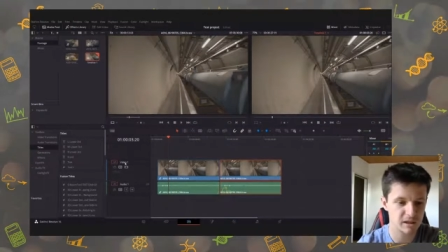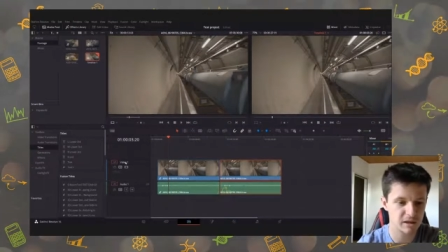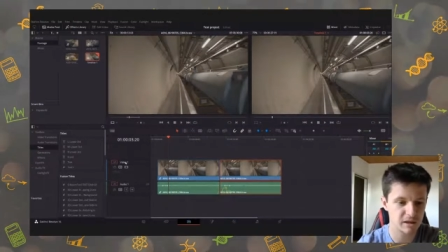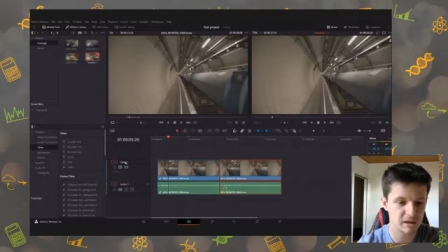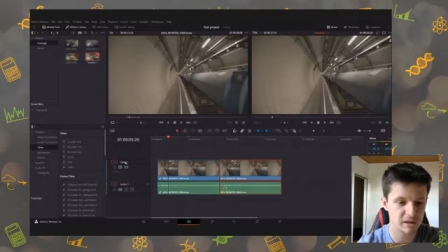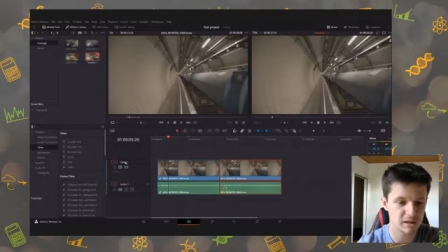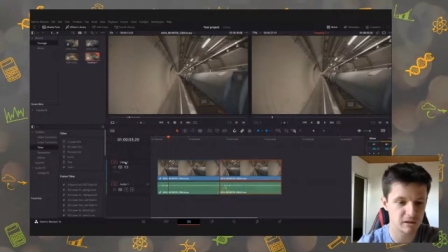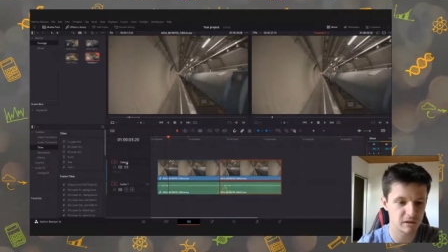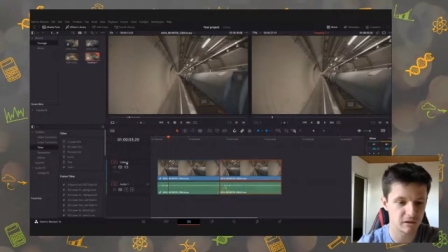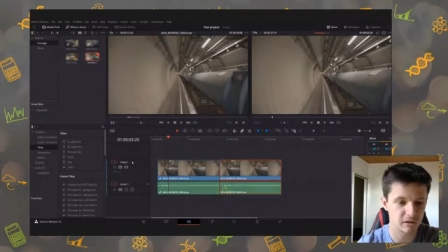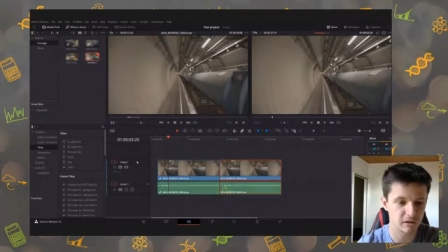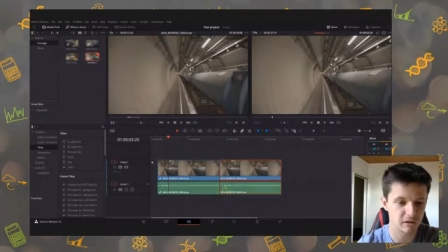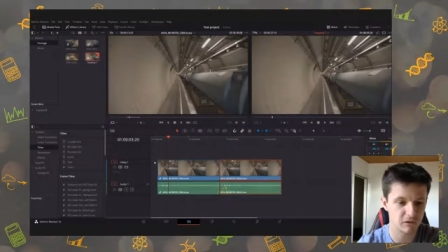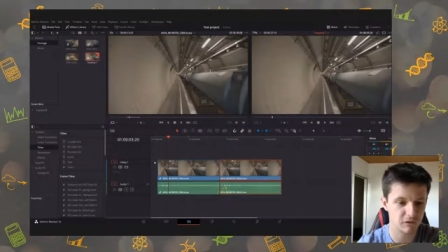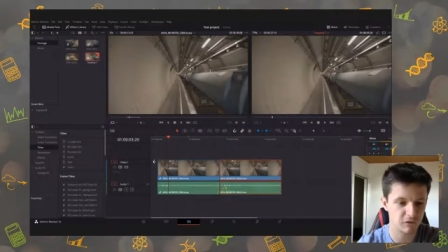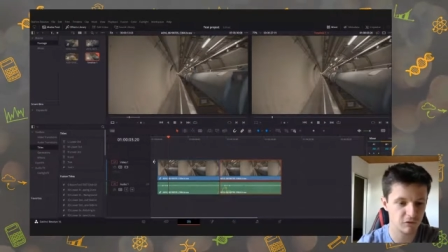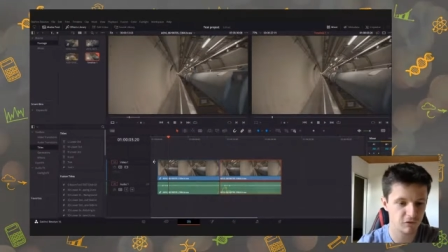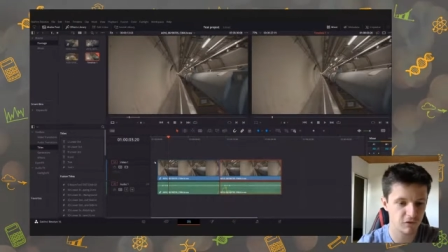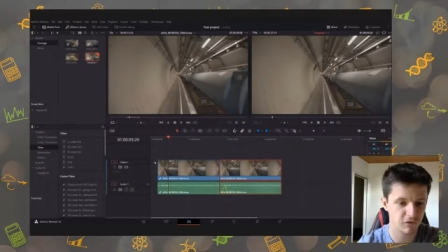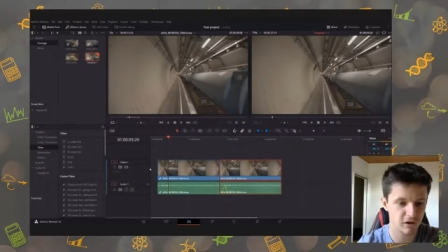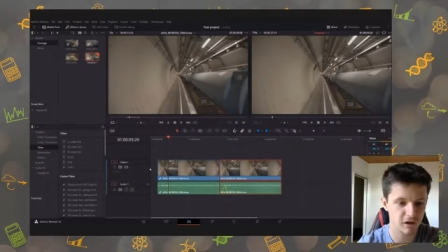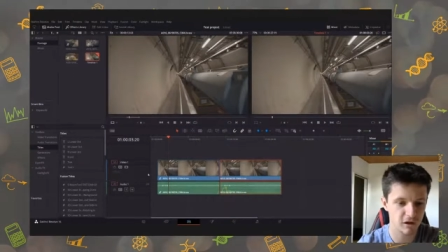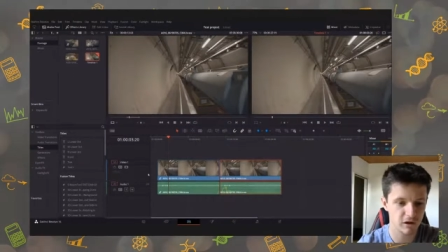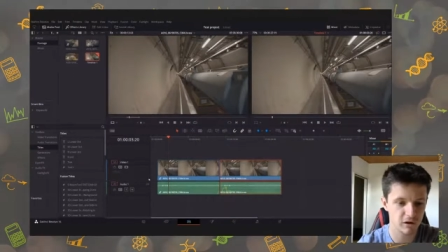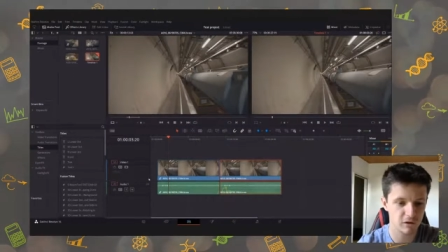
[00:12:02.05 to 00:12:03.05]
there's a
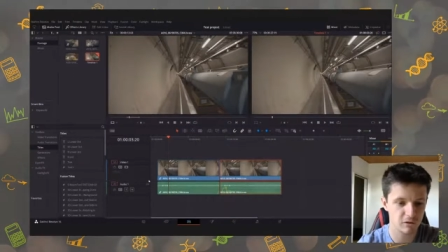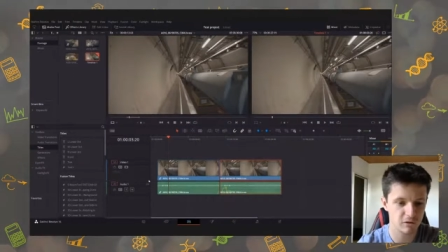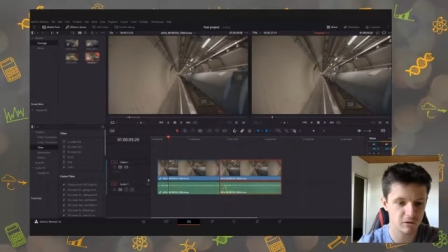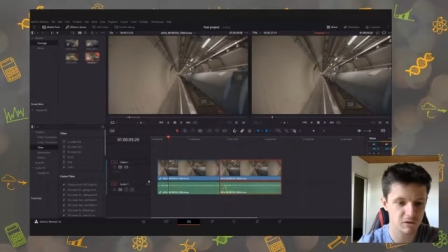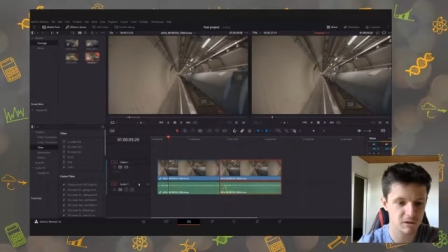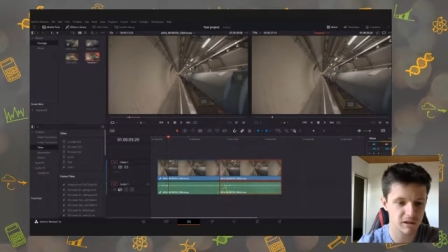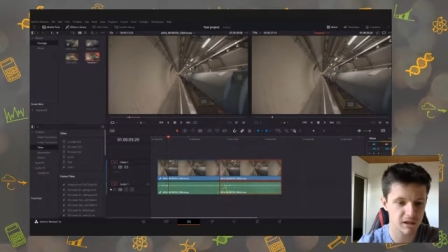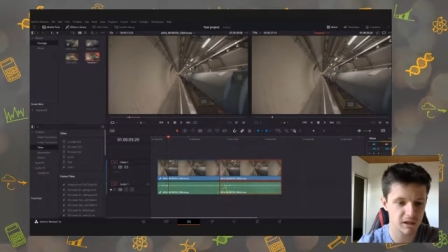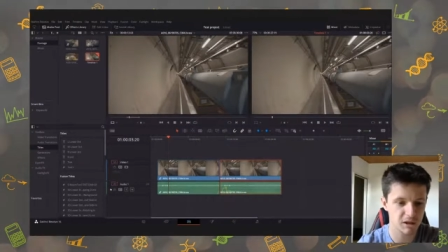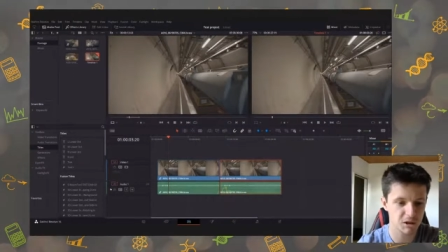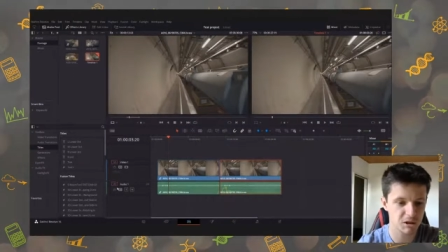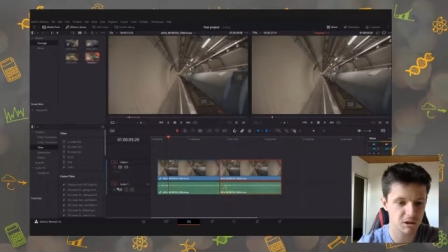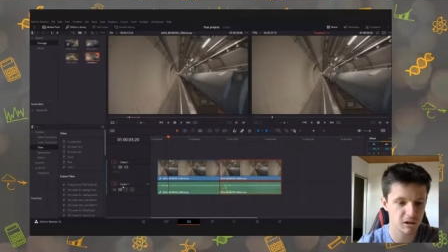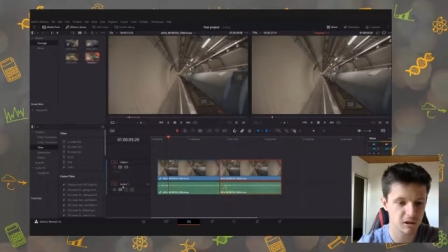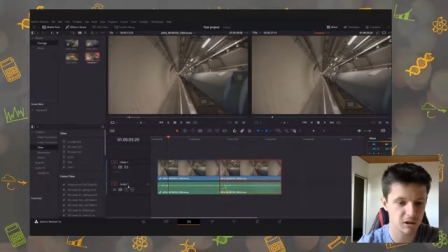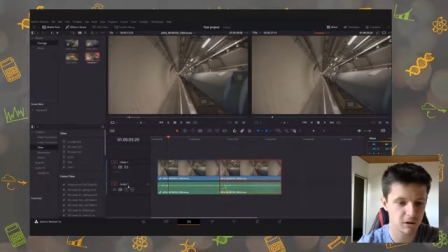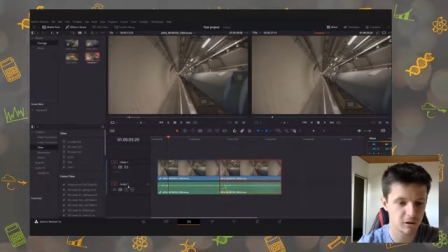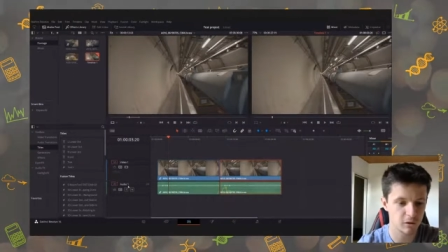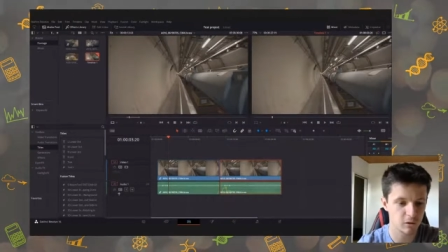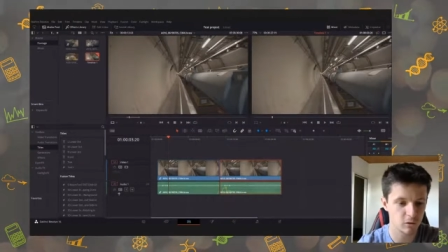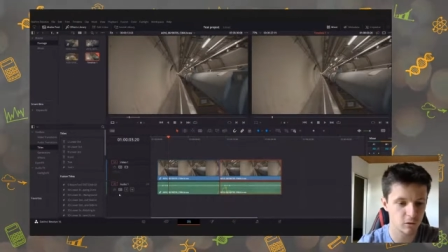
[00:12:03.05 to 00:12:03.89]
video section and an